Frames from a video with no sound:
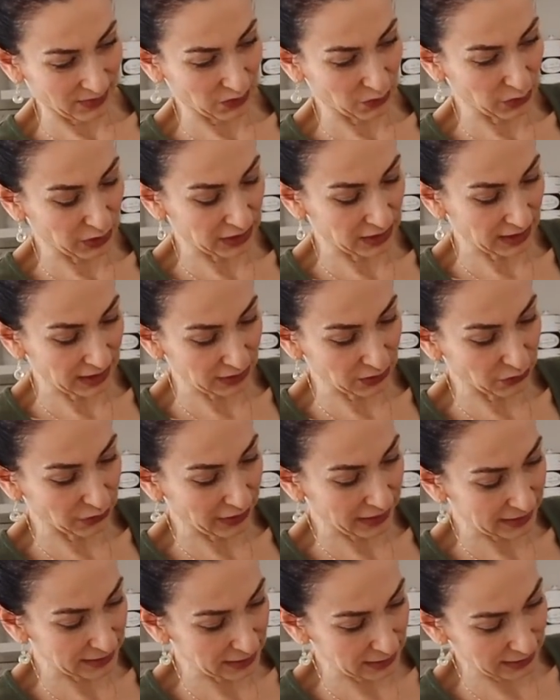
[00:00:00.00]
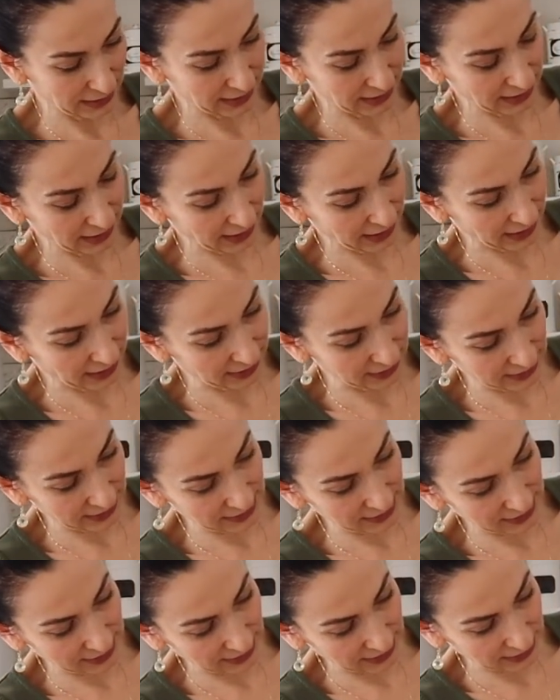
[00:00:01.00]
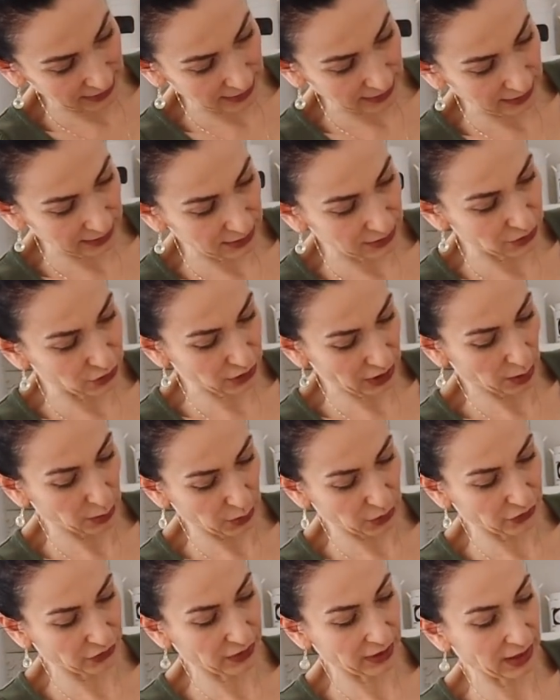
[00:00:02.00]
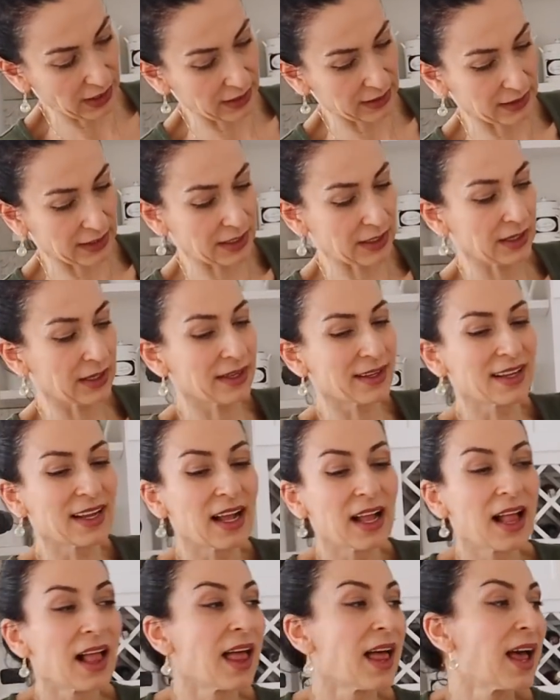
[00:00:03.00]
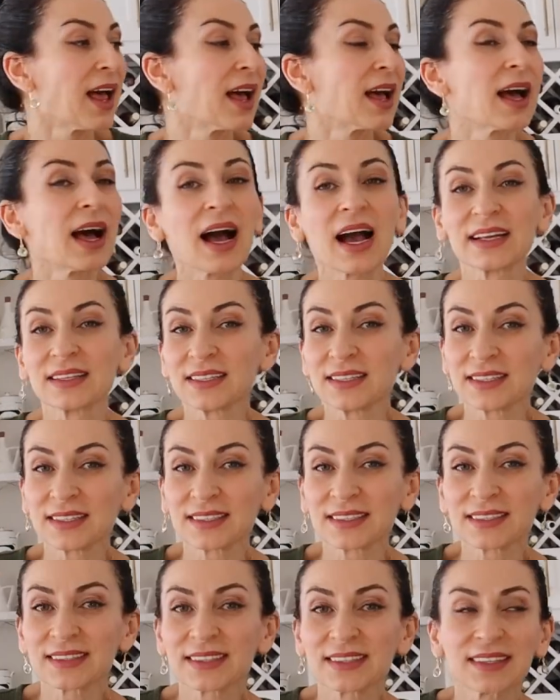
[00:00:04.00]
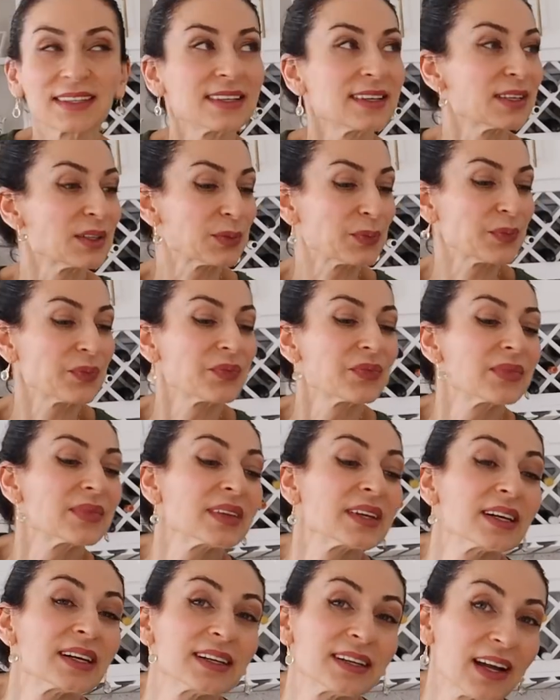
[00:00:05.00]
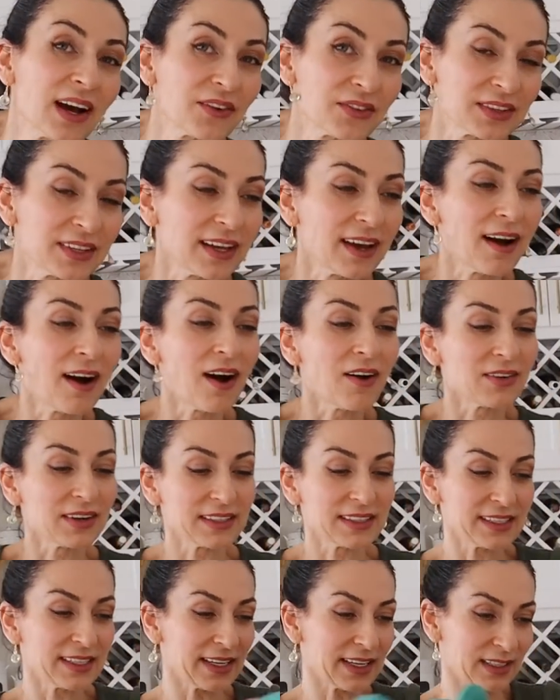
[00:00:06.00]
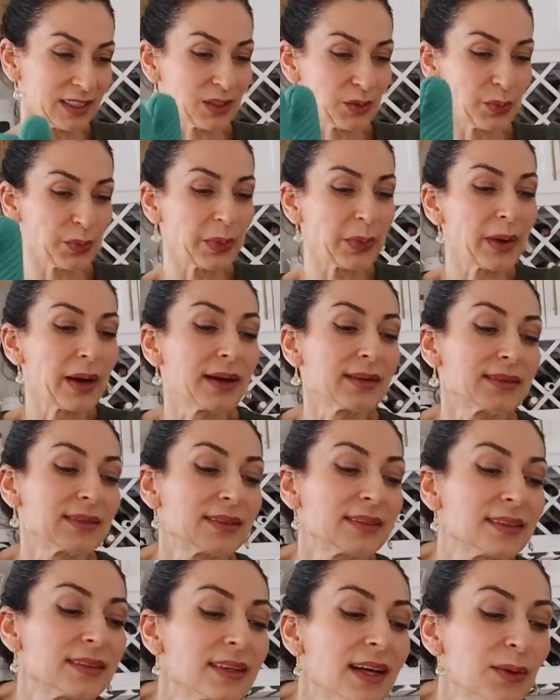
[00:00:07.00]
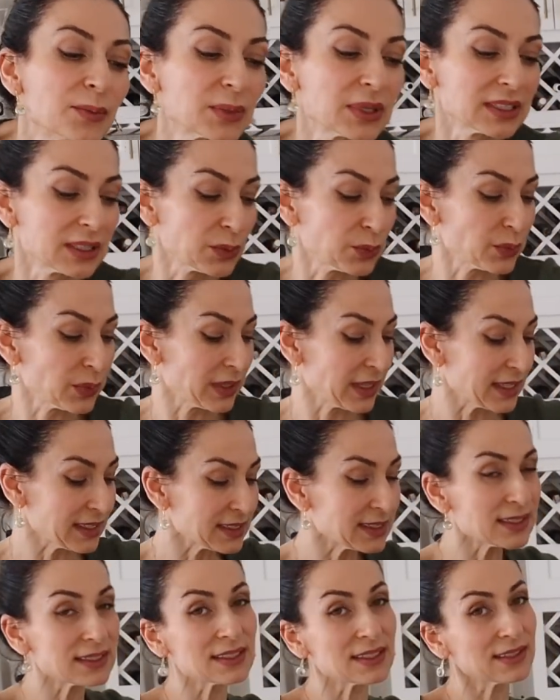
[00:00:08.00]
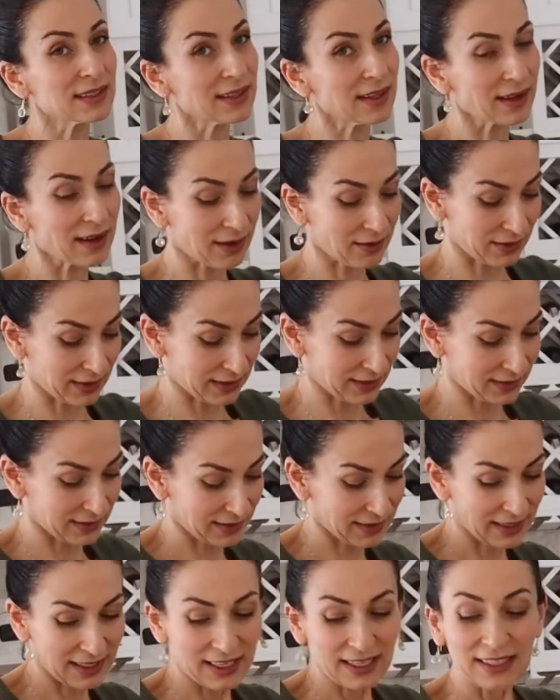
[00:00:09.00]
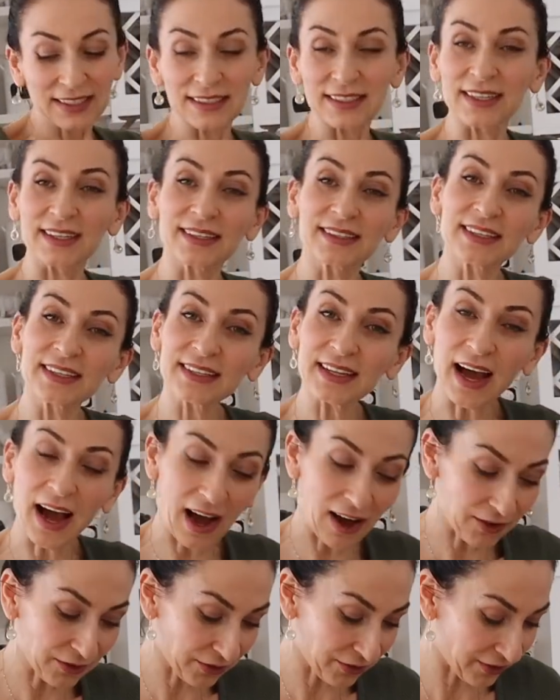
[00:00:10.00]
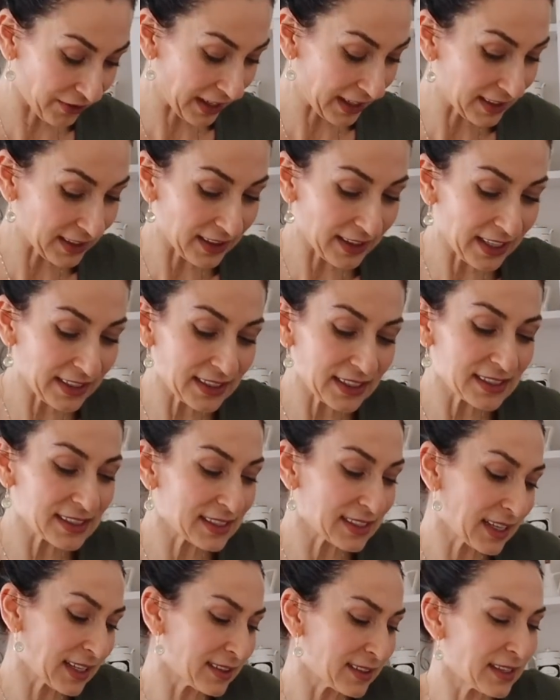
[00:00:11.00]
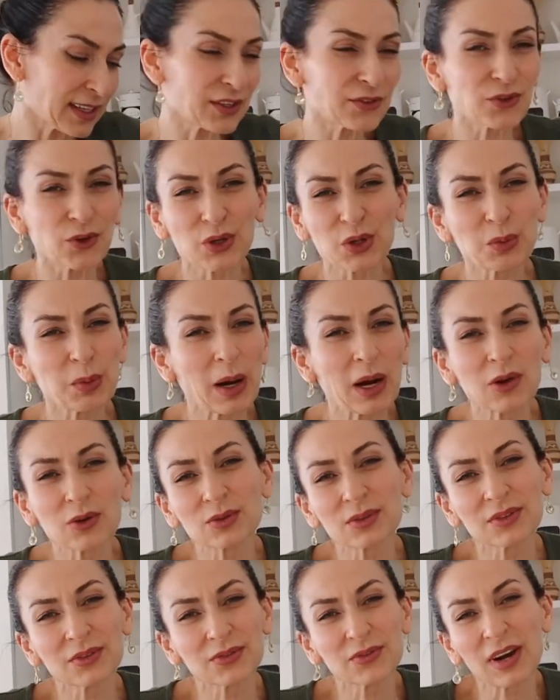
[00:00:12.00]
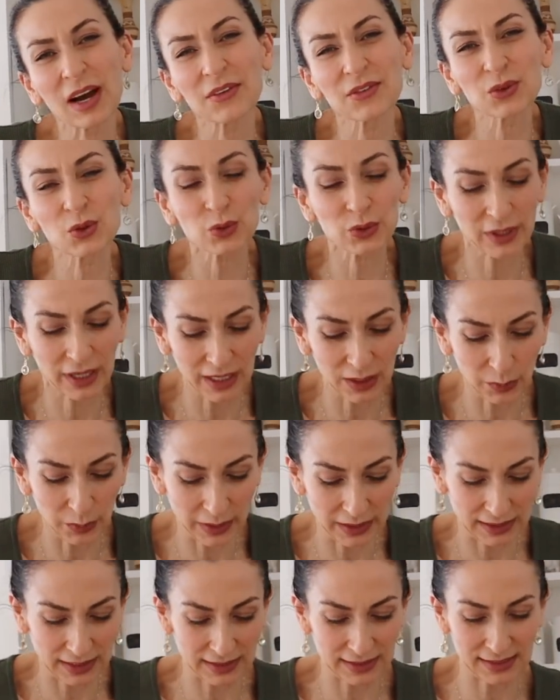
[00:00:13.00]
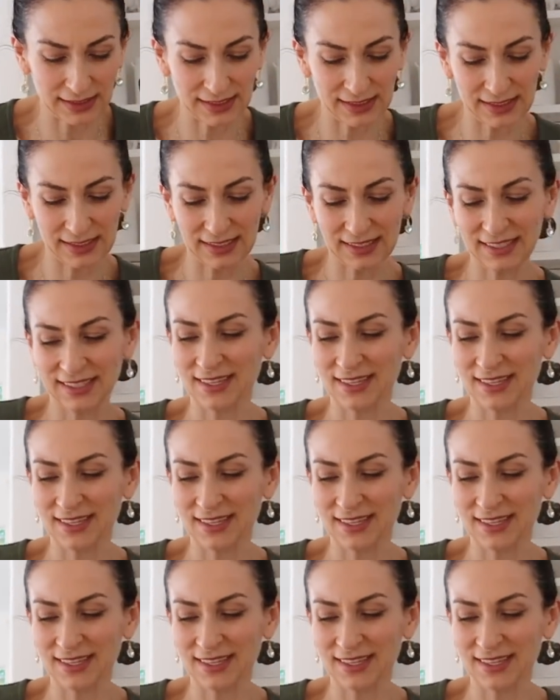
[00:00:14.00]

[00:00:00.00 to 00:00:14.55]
We're not wasting any single drop of honey. I didn't turn off the oven yet, but I'm gonna place this in the oven, turn it off and let it sit there for about 5 to 10 minutes.